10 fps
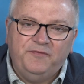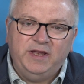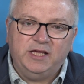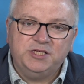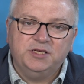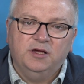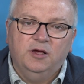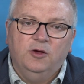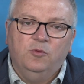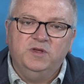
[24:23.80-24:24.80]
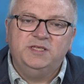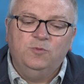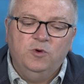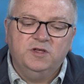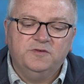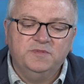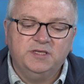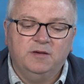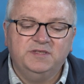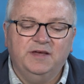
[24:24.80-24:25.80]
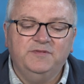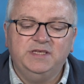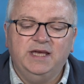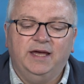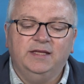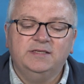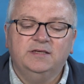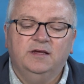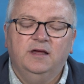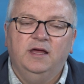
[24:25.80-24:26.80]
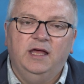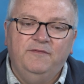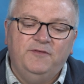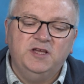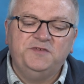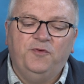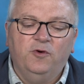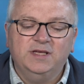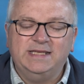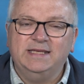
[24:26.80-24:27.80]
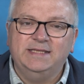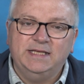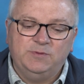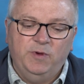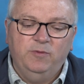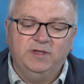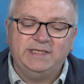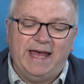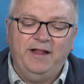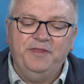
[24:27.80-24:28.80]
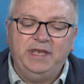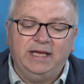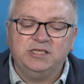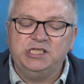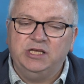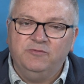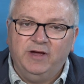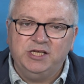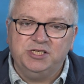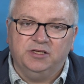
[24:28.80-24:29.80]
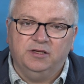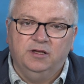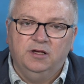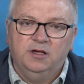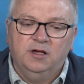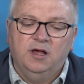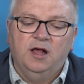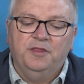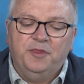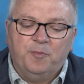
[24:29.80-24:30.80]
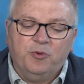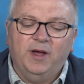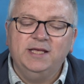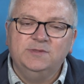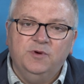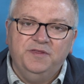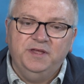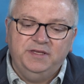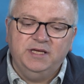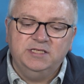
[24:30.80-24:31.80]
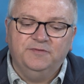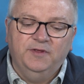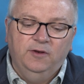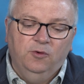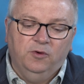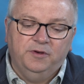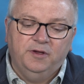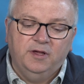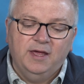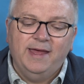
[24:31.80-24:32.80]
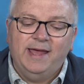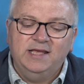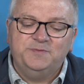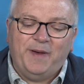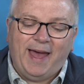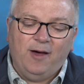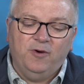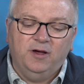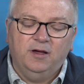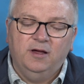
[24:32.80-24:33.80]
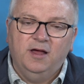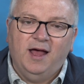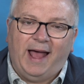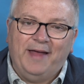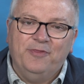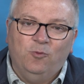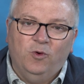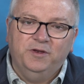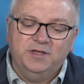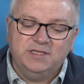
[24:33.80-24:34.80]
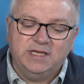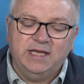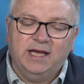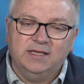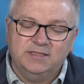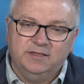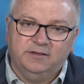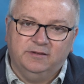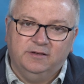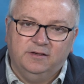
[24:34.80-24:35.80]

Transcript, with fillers: to finish with some words from Psalm 78. In verse 4, it says this We will tell the next generation the praiseworthy deeds of the Lord, his power, and the wonders he has done.